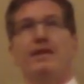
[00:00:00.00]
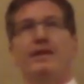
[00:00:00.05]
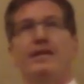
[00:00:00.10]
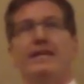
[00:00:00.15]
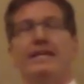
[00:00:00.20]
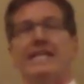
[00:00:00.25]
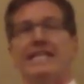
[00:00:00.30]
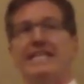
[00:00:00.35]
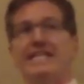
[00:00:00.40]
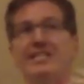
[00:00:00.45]

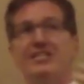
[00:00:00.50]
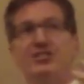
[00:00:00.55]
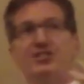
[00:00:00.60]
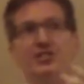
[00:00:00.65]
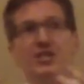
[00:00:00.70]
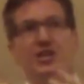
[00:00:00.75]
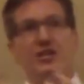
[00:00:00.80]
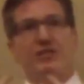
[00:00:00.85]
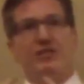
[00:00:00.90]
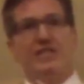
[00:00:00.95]
it is
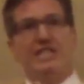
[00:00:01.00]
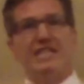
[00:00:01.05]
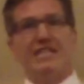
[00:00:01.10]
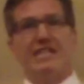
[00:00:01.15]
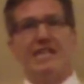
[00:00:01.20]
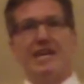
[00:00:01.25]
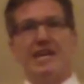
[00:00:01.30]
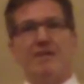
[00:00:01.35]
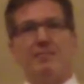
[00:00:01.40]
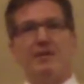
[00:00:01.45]
shared
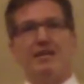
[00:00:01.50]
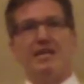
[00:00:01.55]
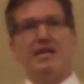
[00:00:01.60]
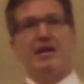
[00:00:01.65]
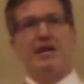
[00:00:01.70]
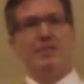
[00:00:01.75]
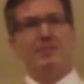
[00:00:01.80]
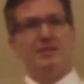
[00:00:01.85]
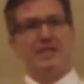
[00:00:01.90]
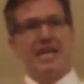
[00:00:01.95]
DNA, but it
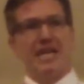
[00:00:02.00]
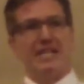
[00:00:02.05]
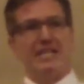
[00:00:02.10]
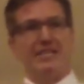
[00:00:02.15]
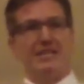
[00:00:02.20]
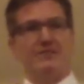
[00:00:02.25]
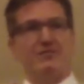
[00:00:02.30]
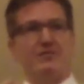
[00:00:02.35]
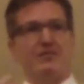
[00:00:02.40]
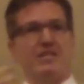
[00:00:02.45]
comes at
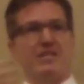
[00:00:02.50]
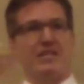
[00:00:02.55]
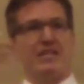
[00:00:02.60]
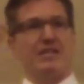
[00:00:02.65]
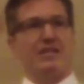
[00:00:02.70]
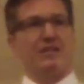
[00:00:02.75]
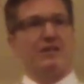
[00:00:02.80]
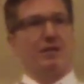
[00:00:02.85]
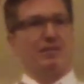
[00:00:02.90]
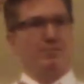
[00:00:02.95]
it differently
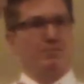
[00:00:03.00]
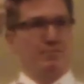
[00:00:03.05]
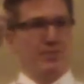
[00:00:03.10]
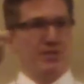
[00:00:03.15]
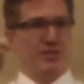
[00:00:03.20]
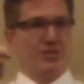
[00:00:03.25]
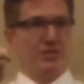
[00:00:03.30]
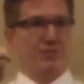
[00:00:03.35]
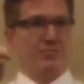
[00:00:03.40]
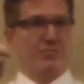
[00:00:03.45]
than
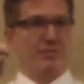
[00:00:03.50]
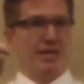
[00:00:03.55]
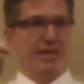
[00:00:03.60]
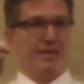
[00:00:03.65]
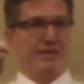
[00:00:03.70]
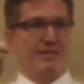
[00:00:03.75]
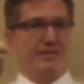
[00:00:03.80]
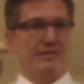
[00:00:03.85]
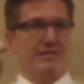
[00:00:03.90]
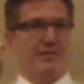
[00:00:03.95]

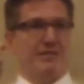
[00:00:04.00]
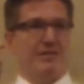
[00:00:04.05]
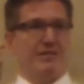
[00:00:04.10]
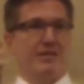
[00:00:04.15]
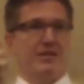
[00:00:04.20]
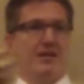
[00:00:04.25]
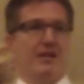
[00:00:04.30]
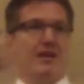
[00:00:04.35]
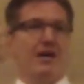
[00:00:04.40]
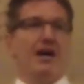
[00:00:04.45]
mission-based.
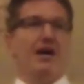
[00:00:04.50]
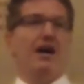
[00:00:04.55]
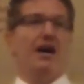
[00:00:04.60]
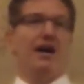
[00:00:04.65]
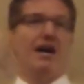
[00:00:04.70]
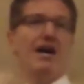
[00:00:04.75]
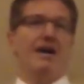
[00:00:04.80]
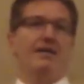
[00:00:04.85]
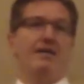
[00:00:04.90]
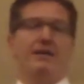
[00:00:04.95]

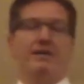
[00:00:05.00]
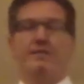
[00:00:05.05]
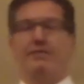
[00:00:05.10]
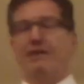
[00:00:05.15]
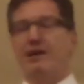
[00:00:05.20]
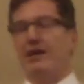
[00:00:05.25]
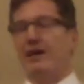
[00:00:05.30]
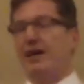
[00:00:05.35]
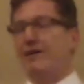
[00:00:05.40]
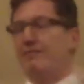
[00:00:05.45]

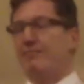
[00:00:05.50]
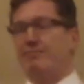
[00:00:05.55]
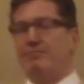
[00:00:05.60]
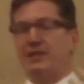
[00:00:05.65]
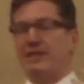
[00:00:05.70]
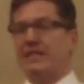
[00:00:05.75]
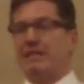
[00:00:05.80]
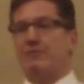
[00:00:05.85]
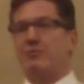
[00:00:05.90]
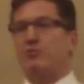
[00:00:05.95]
I
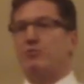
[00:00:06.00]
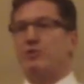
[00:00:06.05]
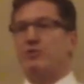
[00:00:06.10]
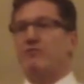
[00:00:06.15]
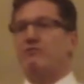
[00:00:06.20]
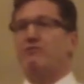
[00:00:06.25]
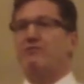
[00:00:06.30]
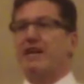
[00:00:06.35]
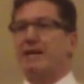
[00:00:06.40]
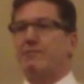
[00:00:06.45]
picked up the
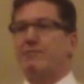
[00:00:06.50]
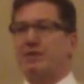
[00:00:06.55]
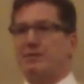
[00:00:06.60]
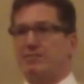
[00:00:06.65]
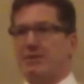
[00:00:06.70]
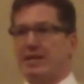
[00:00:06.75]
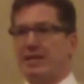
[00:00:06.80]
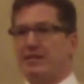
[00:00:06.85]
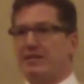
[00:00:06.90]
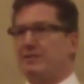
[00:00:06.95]
word
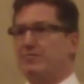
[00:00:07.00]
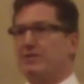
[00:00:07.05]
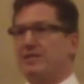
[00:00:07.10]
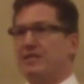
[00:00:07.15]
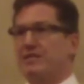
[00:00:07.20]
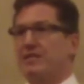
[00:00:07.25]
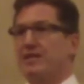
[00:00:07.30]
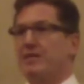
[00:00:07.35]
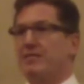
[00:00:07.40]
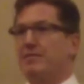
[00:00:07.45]
family-based
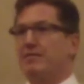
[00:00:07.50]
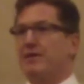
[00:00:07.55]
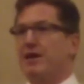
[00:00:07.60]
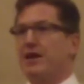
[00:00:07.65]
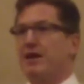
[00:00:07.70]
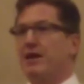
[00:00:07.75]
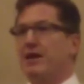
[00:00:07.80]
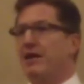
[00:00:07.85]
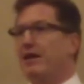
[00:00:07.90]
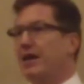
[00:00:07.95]
because
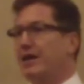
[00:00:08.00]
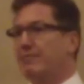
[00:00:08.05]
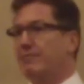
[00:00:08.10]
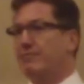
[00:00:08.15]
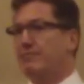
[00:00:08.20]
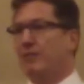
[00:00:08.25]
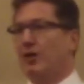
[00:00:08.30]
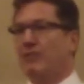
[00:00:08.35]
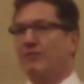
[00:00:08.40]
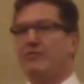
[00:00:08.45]

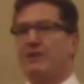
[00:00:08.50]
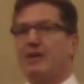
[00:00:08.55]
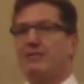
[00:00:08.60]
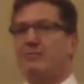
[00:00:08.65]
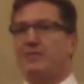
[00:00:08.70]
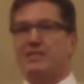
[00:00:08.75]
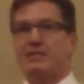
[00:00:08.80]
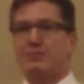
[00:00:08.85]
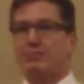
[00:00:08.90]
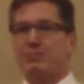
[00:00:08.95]
our
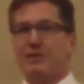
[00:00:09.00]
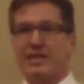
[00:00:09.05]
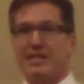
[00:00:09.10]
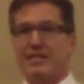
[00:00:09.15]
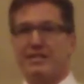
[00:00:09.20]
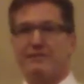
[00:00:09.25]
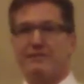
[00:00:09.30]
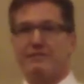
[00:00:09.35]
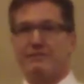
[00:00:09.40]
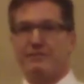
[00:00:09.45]
family is a
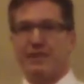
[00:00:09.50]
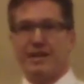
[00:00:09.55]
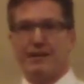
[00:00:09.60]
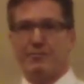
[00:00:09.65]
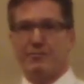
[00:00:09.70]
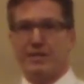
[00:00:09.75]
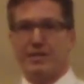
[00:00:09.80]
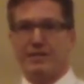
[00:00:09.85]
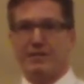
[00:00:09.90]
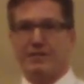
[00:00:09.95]
blended
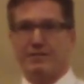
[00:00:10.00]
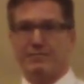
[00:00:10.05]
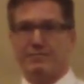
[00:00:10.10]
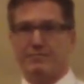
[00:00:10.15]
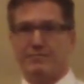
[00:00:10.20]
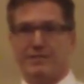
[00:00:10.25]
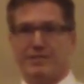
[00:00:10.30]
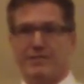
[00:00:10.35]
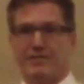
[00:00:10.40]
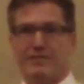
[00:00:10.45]
family.
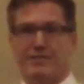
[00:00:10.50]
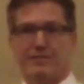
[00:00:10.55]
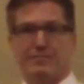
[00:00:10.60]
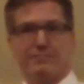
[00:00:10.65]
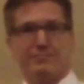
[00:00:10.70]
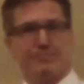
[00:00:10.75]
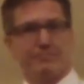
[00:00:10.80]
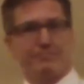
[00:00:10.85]
This is an